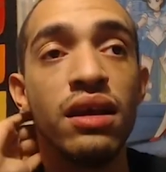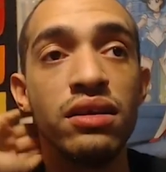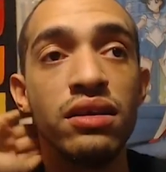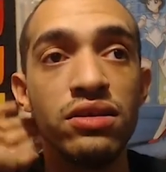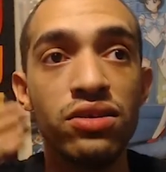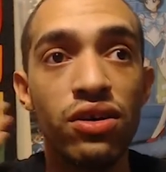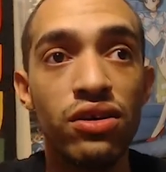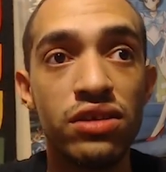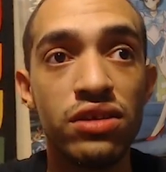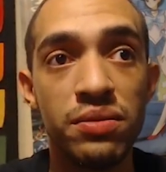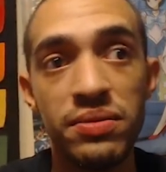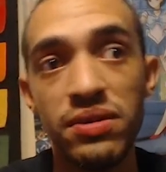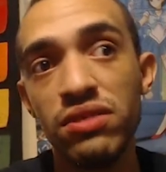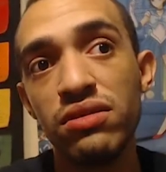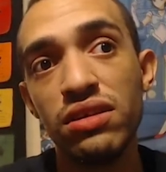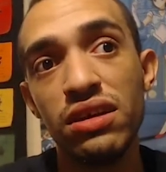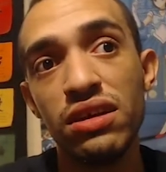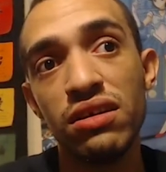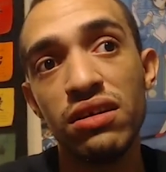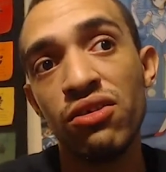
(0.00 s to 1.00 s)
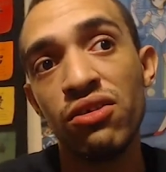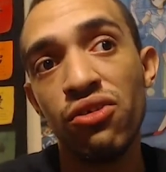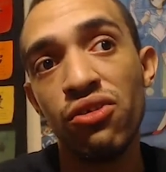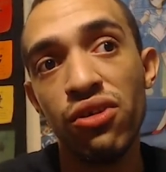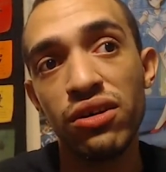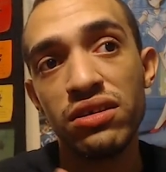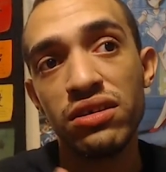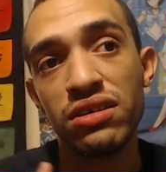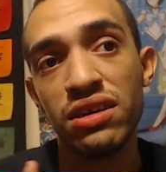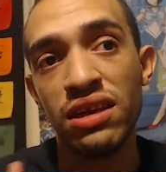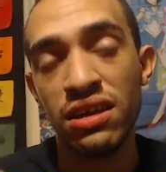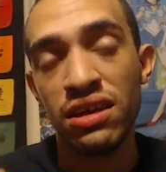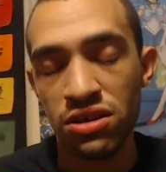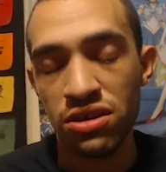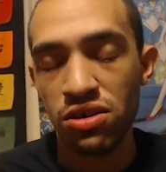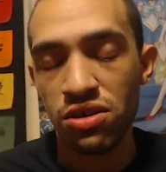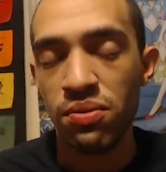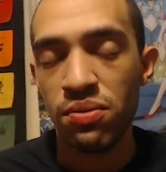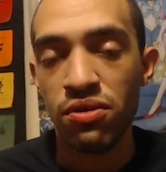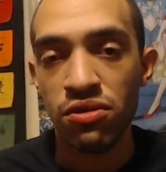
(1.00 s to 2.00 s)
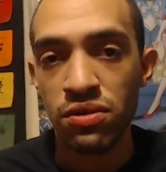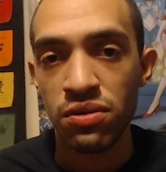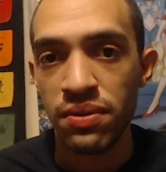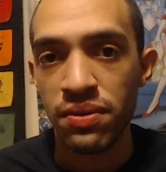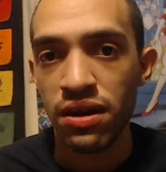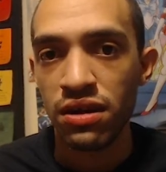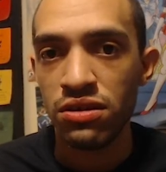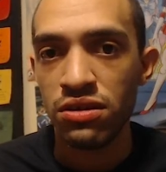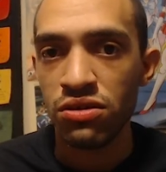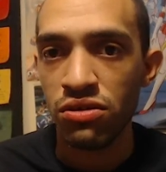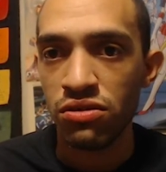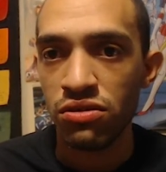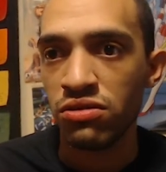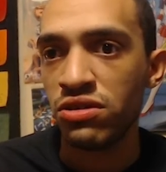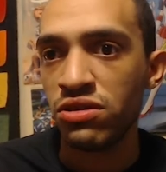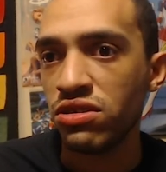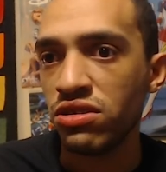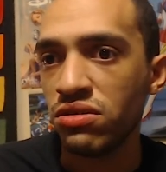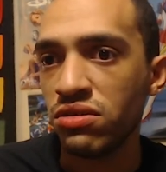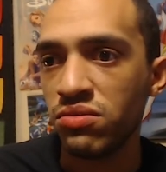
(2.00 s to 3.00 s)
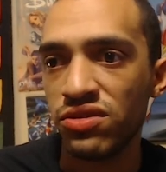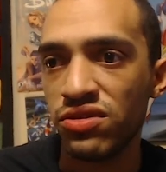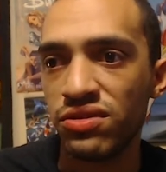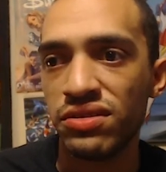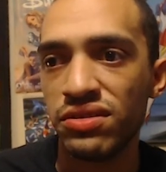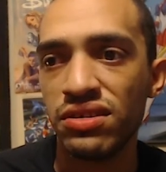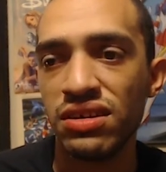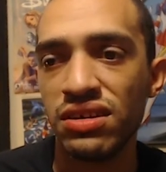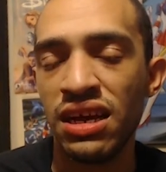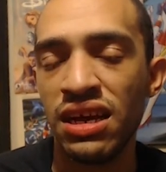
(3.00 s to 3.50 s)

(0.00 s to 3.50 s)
So the music, of course, is composed by Yoko Shimomura,